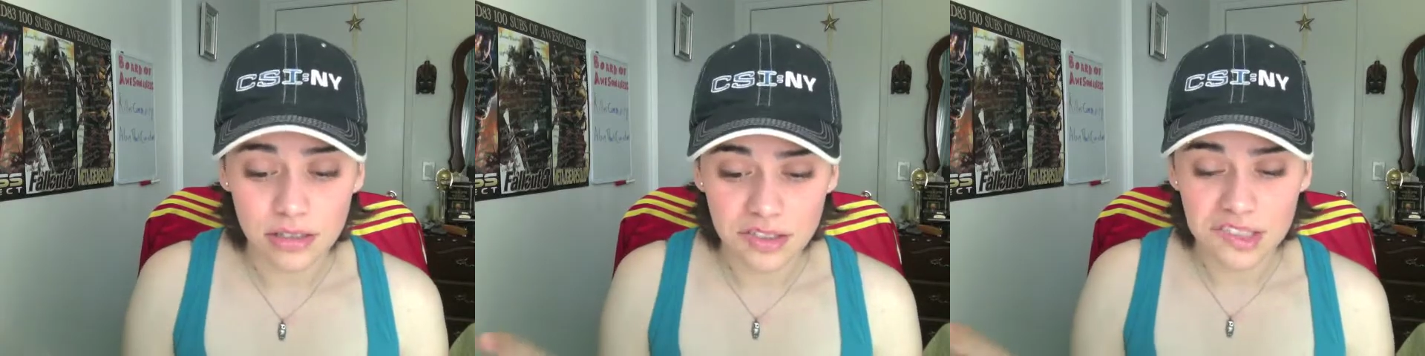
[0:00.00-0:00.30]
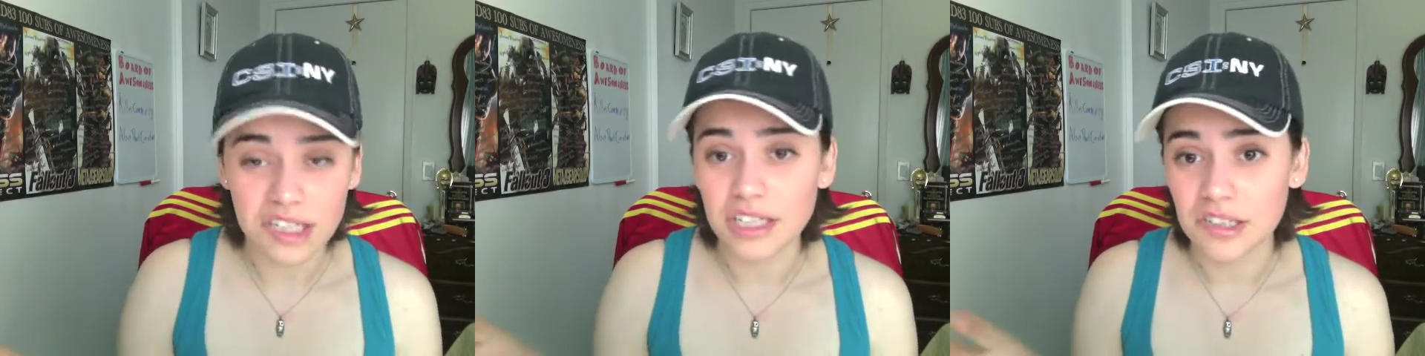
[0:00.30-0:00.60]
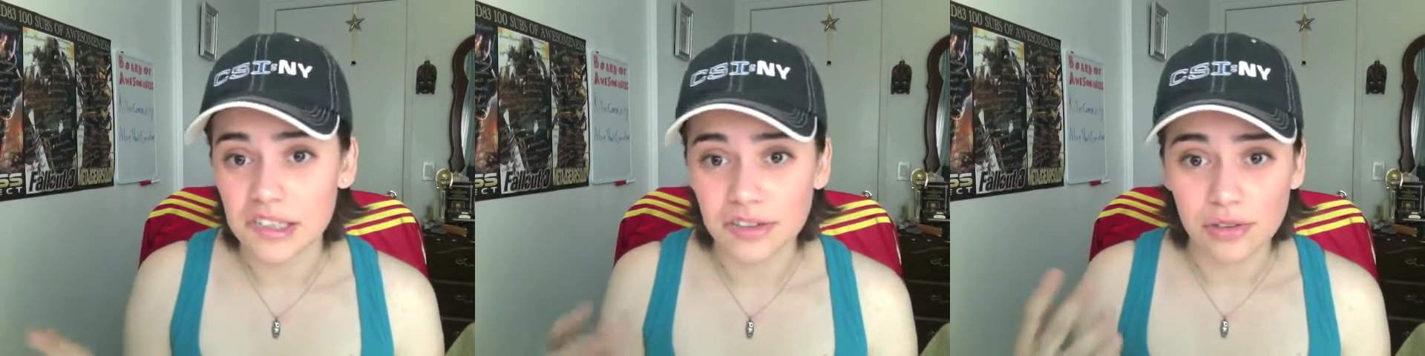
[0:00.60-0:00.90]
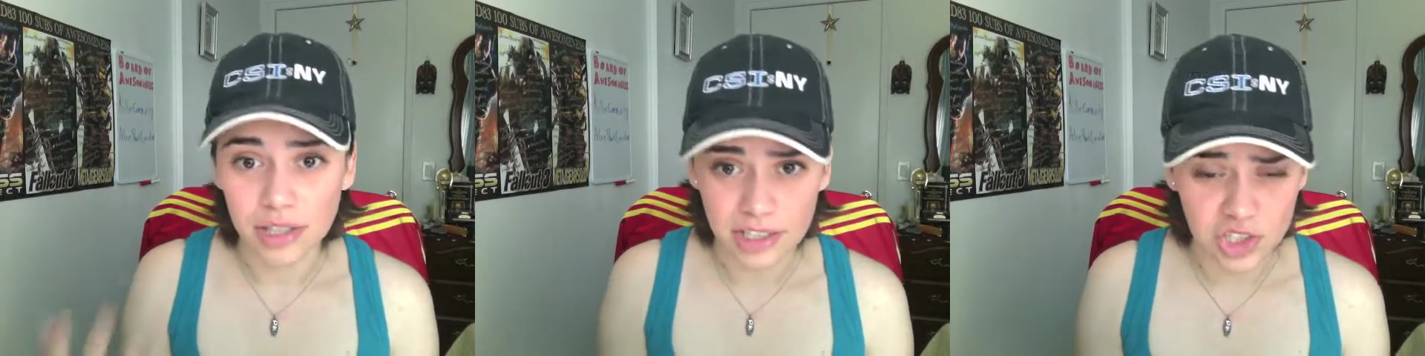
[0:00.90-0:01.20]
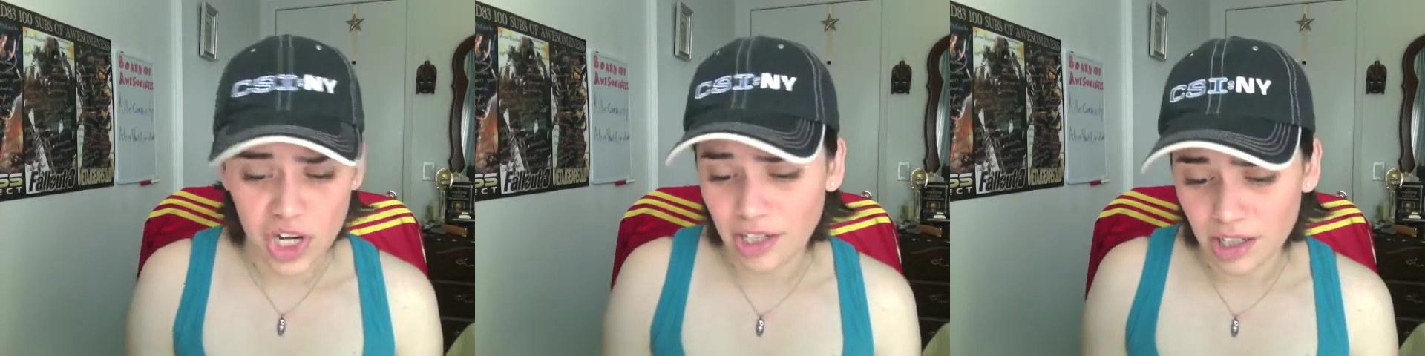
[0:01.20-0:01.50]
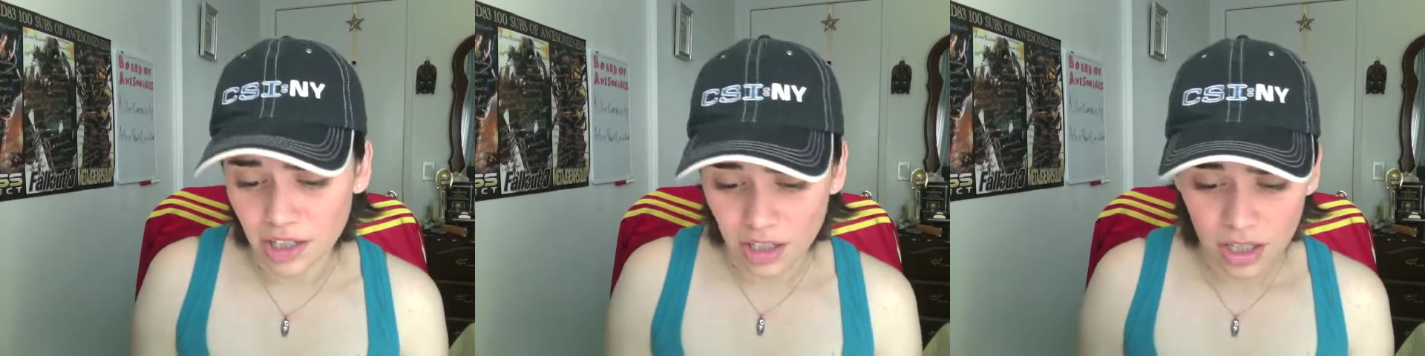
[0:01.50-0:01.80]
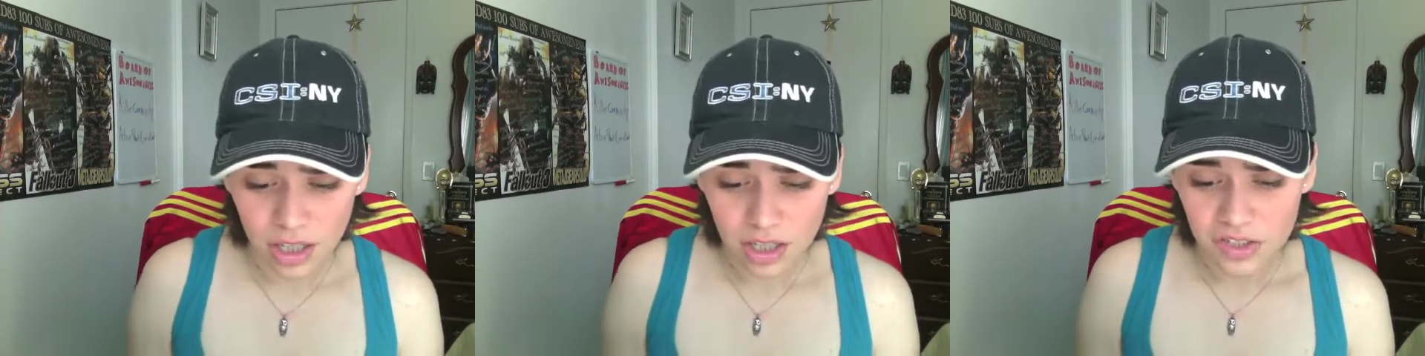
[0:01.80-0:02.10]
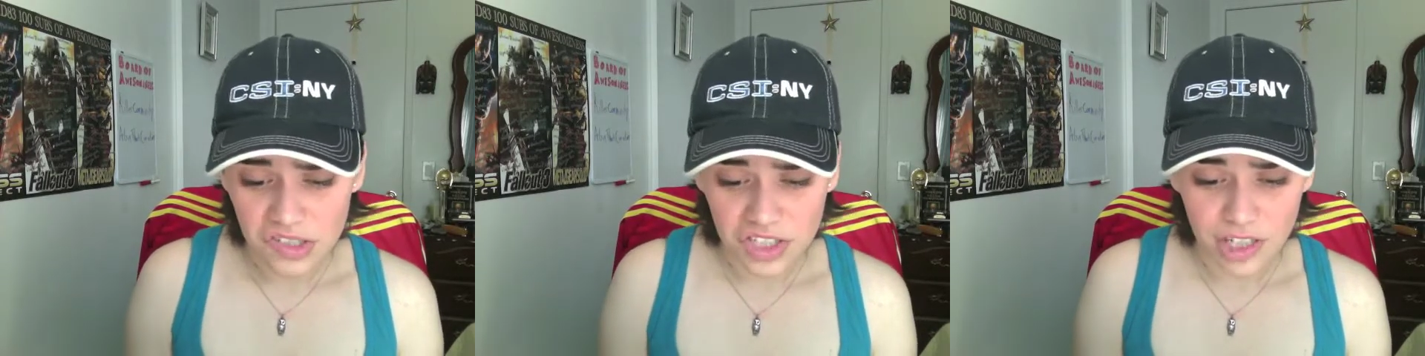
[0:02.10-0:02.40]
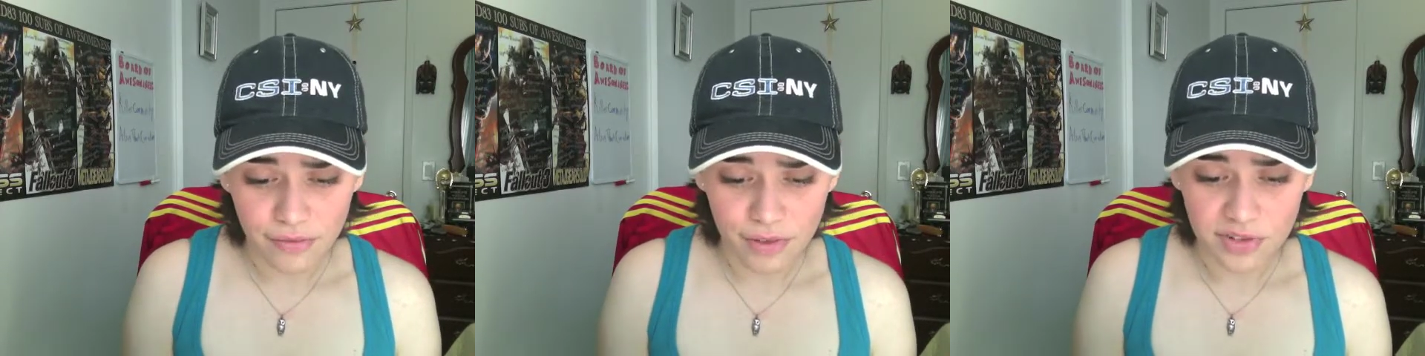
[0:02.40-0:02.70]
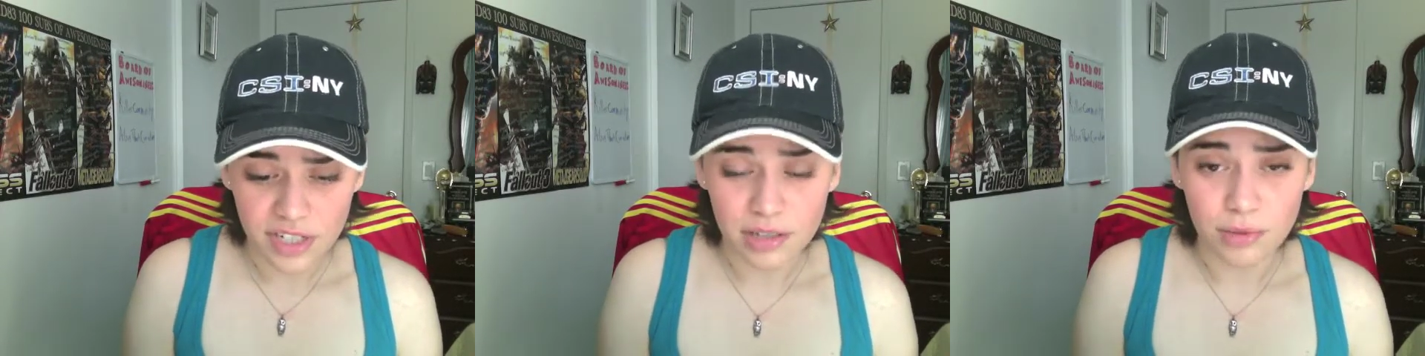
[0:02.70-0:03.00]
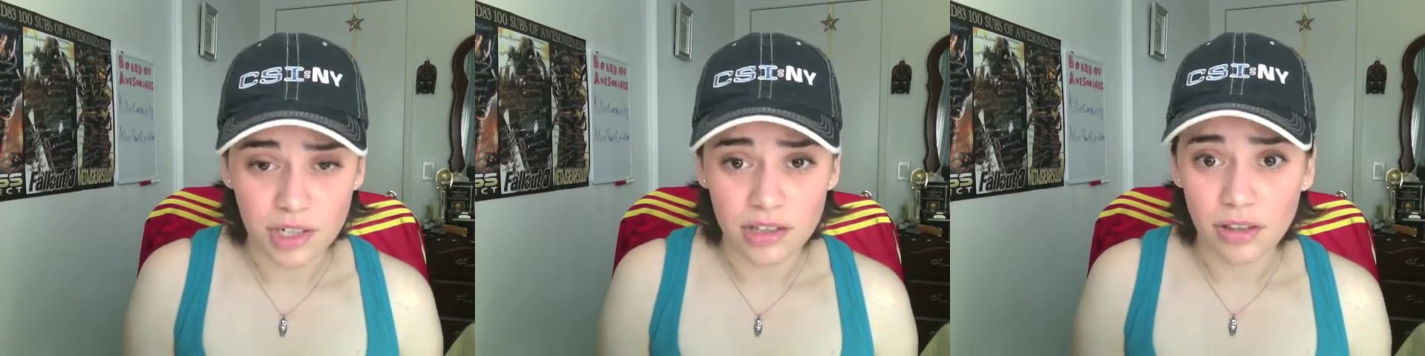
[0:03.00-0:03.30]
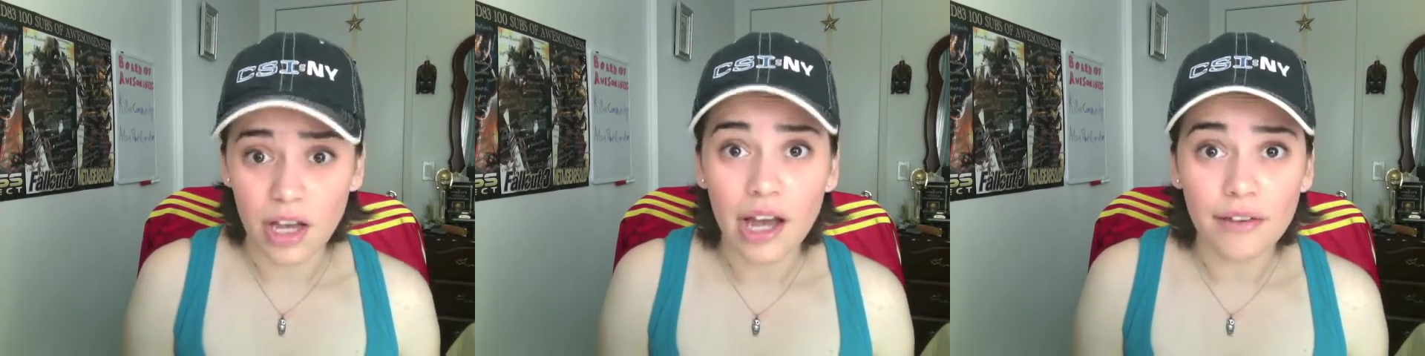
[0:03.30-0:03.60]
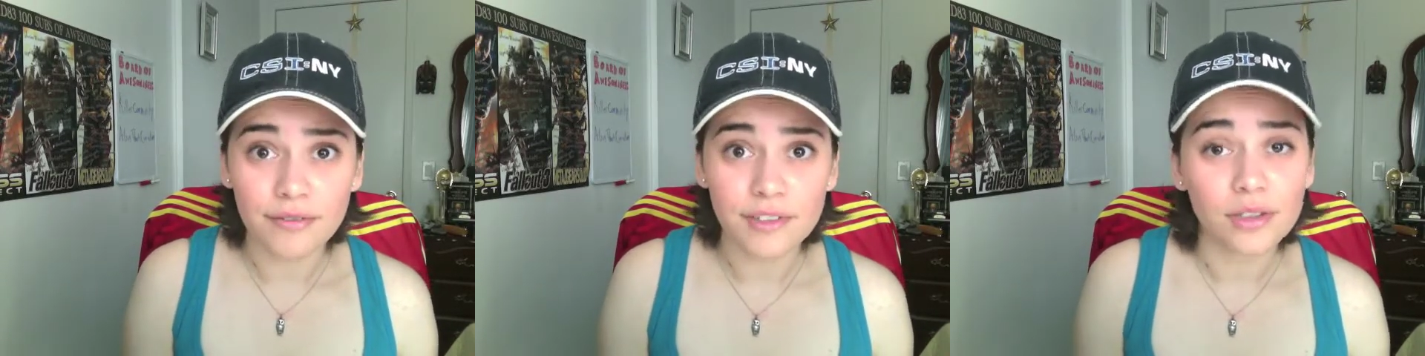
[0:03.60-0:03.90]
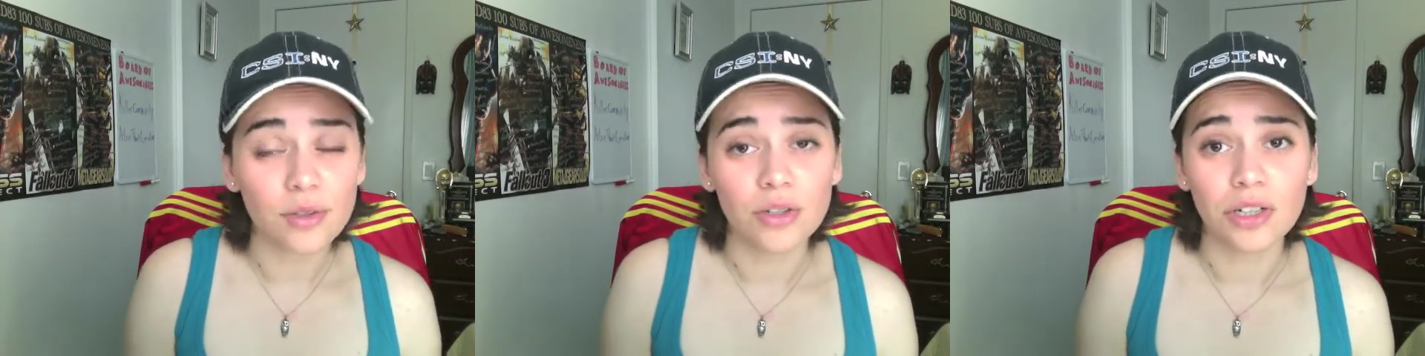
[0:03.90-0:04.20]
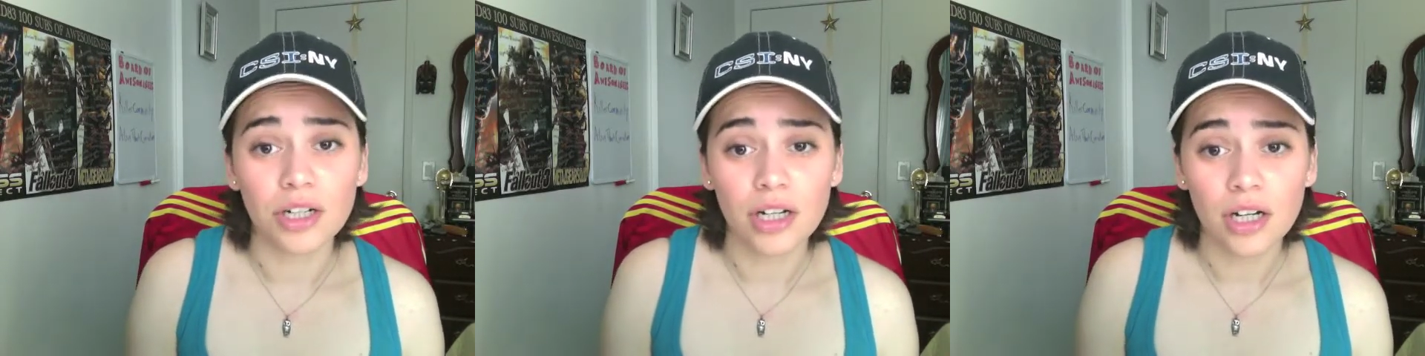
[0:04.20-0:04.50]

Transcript: cities and they're like checking to see if there's anybody left or